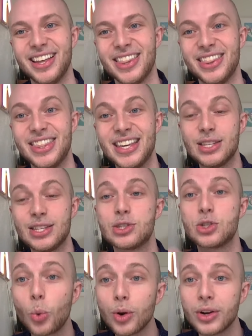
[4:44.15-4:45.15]
these
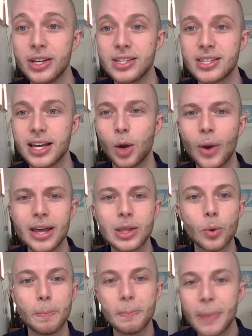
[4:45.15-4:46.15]
stories in a way that
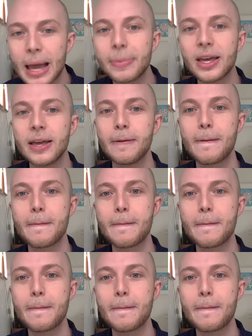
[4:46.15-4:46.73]
would maybe,